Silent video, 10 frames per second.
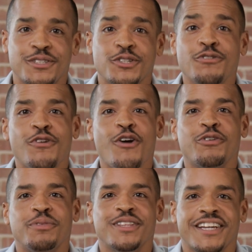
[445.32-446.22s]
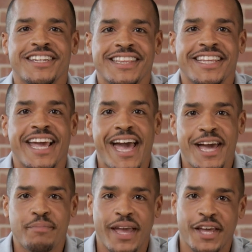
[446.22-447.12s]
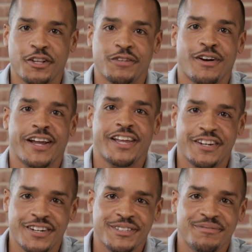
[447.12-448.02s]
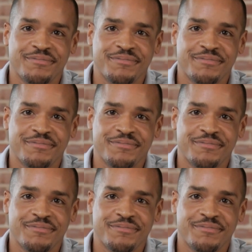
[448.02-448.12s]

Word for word: So far, we've been looking at the Add panel of our editor.